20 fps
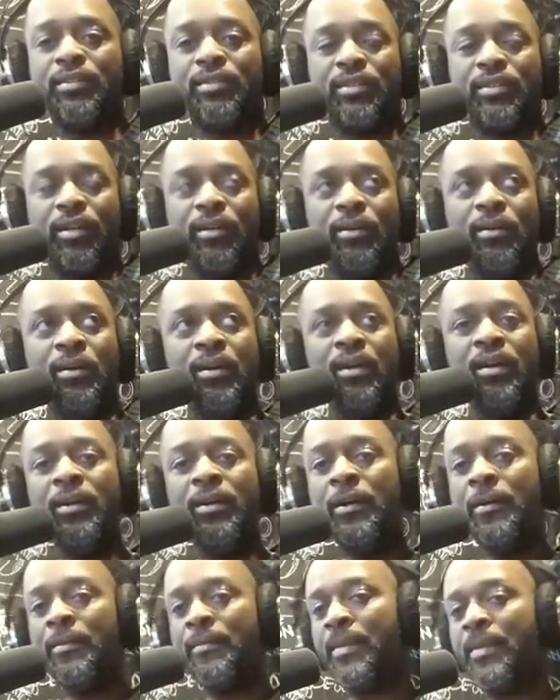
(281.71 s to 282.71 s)
So
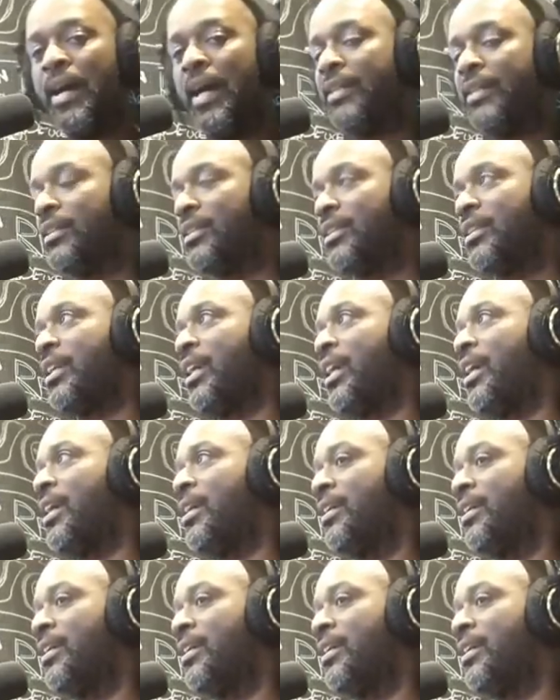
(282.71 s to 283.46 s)
I just can't.